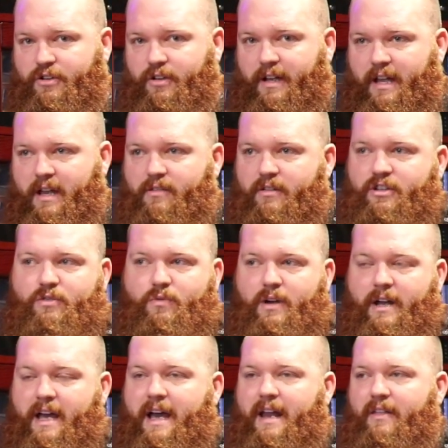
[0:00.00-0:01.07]
You're like, hey, this is
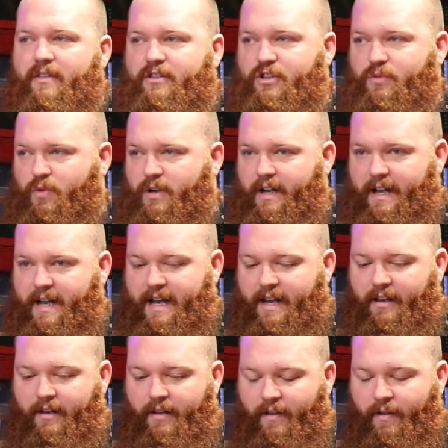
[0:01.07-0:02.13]
where I had it, this is where I got
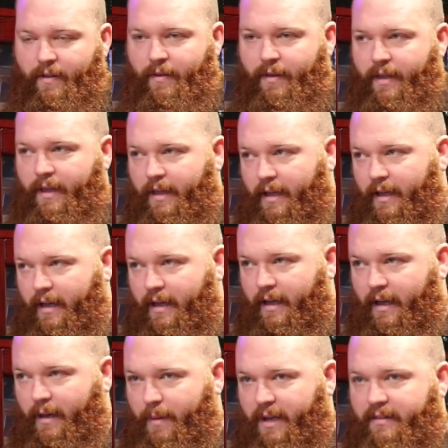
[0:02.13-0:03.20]
it.
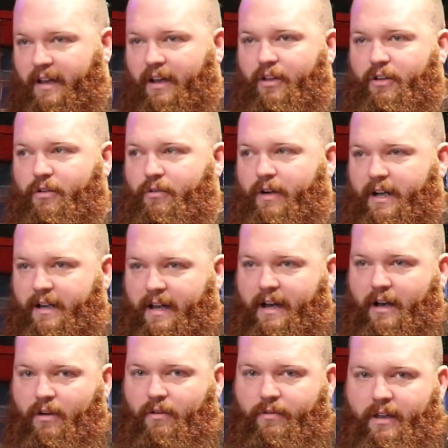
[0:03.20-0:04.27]
I'm going to tell you right
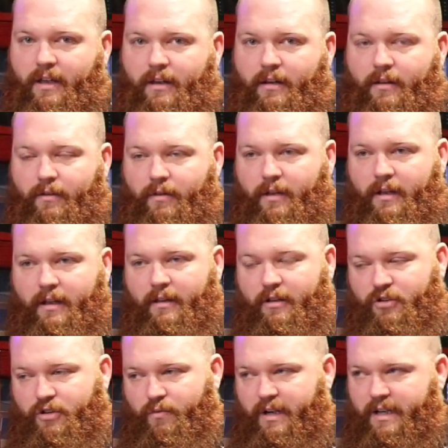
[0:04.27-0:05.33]
now that
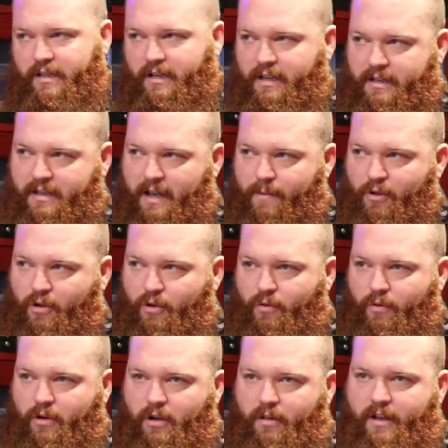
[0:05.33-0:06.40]
there's a reason anytime you go
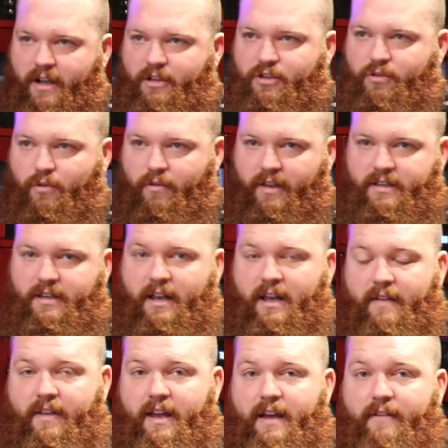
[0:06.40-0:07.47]
to an online store they say
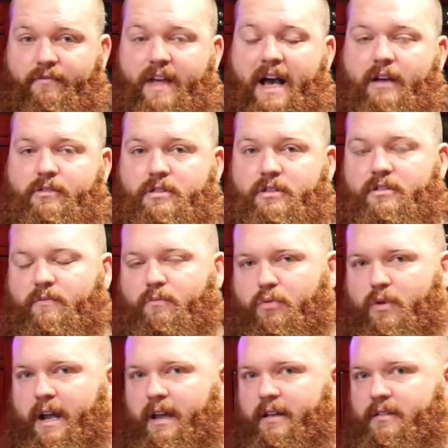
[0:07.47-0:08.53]
they have thousands of
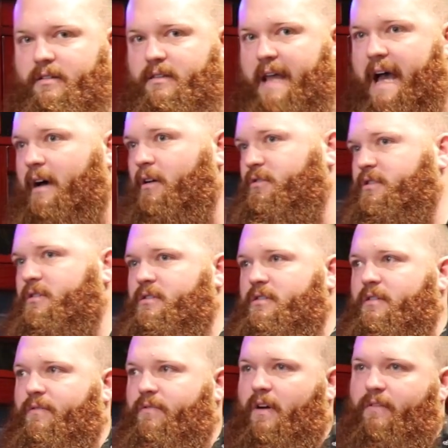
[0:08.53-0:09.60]
brands, thousands
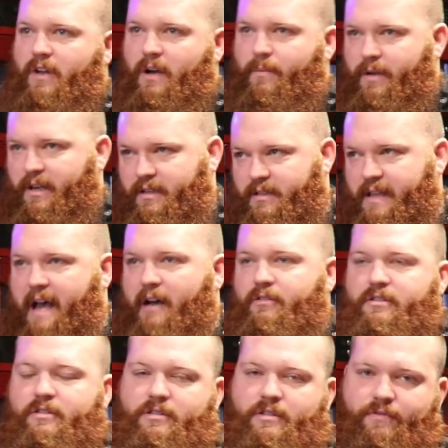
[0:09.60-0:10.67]
of companies,
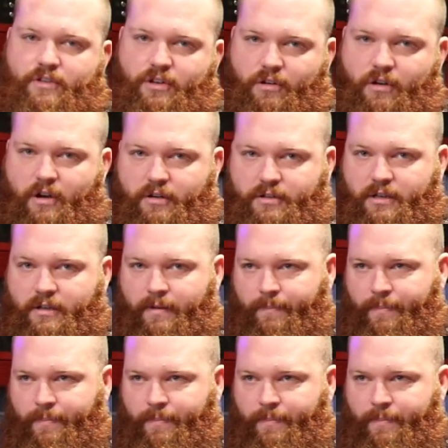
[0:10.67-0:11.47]
thousands of cigars.